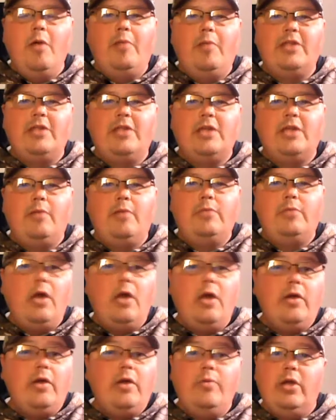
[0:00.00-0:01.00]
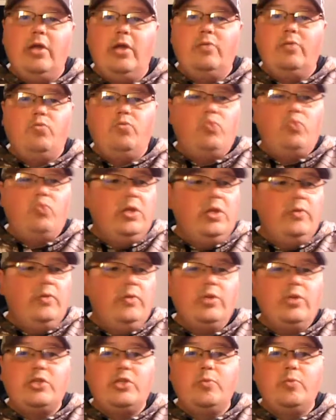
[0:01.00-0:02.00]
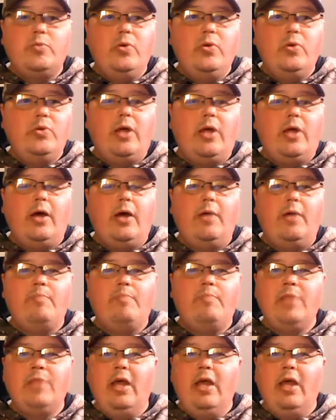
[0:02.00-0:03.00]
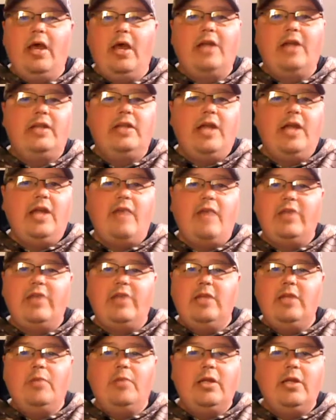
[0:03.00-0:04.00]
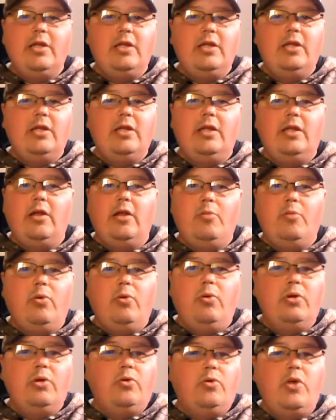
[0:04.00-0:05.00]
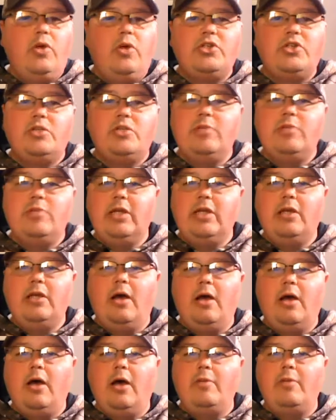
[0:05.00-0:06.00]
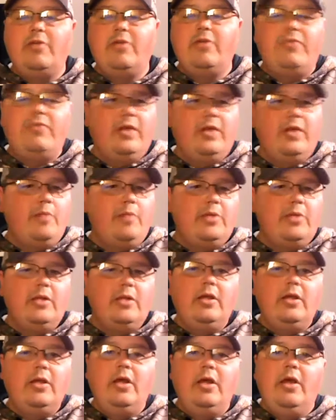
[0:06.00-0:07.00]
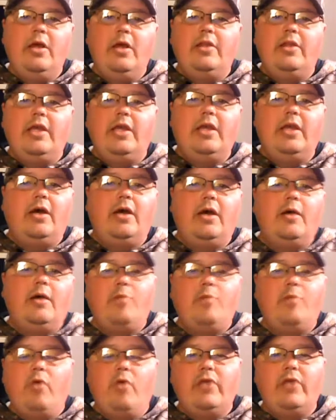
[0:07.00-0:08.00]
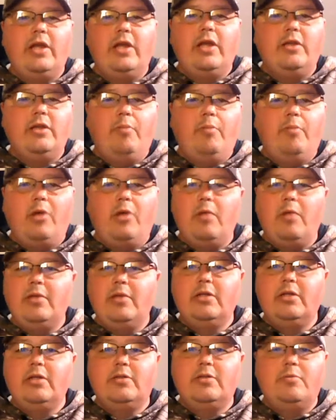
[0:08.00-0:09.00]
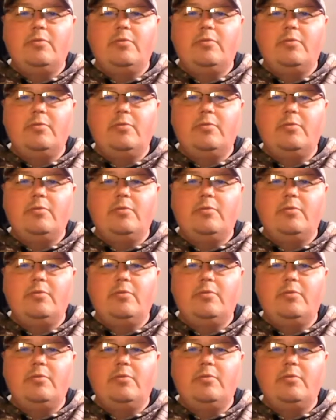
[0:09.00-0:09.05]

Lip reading: But no, it went really, really smooth. I didn't have anybody in the airport question me. It fit up in the overhead compartment